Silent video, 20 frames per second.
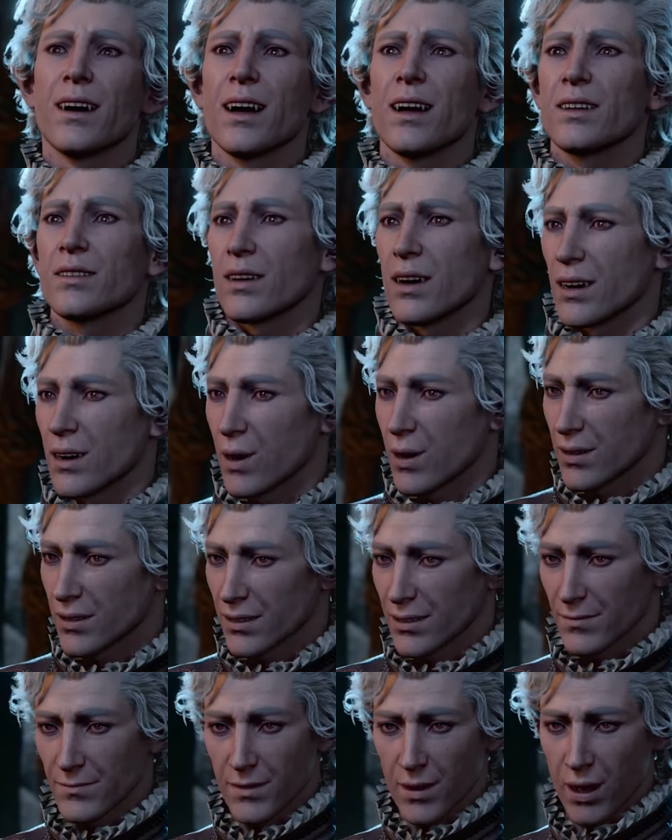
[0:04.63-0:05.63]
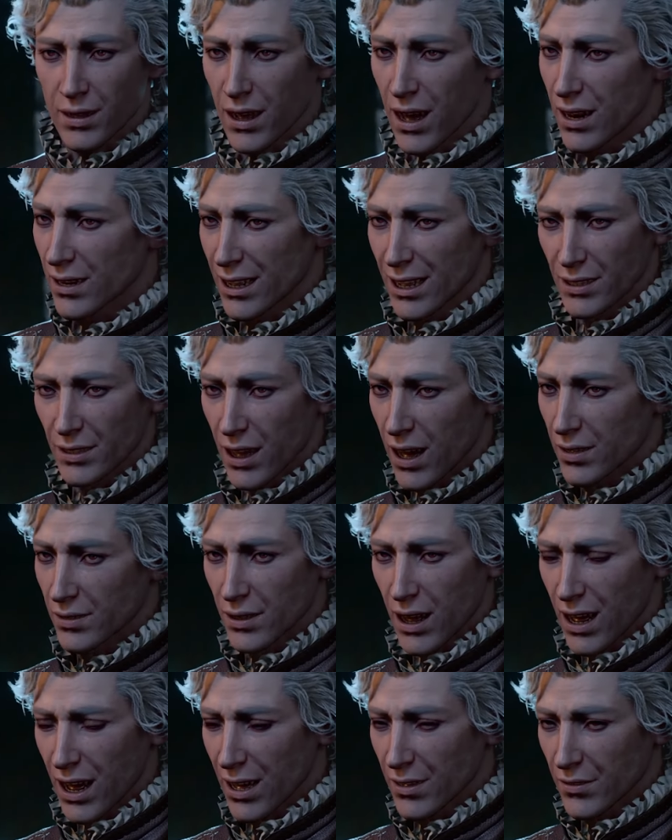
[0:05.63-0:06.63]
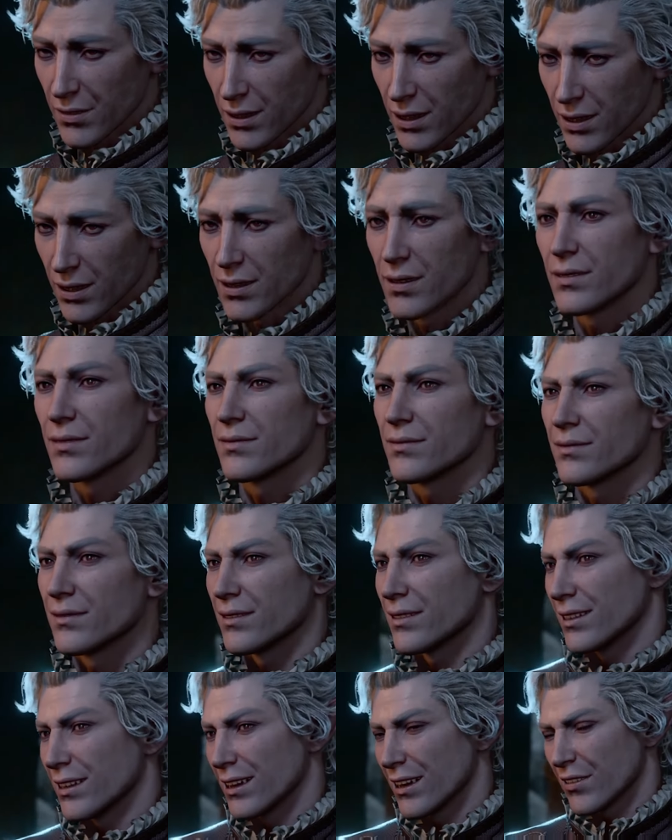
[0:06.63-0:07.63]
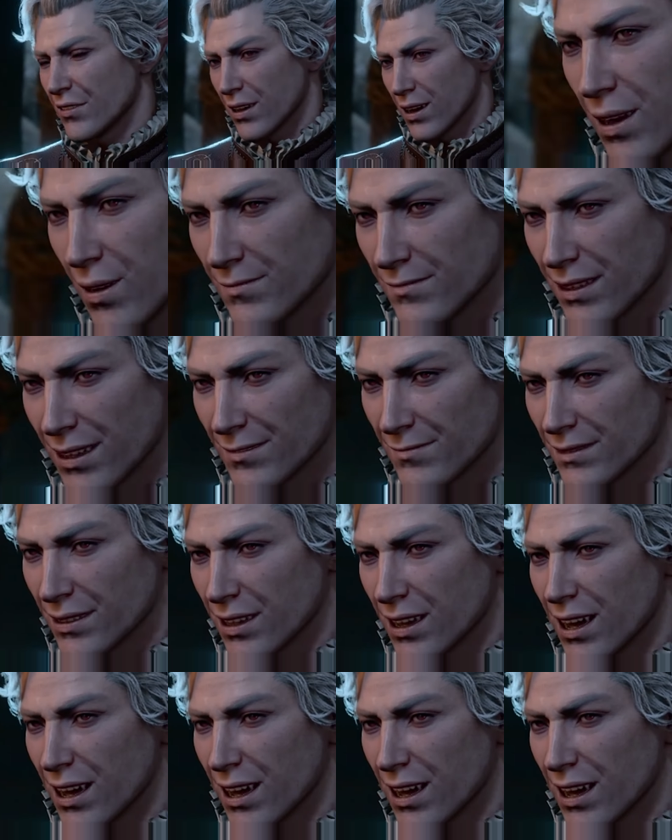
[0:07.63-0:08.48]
And you're looking more delicious than ever, if you don't mind me